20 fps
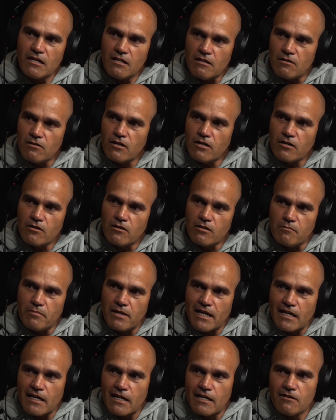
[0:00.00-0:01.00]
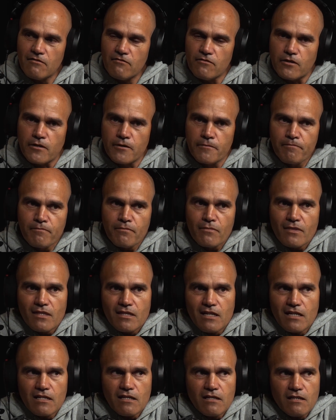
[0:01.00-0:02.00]
like on the back end of it.
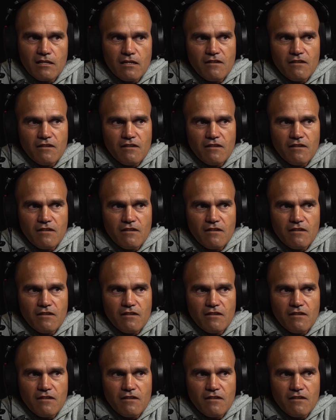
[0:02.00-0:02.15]
Yet